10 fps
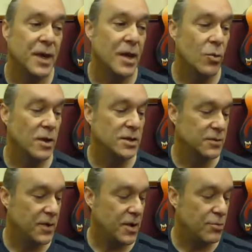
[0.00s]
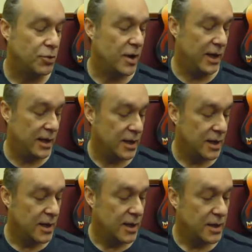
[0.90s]
It wasn't very pretty.
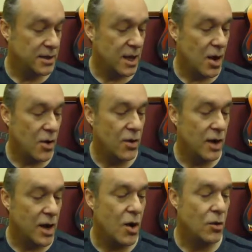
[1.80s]
So, you know.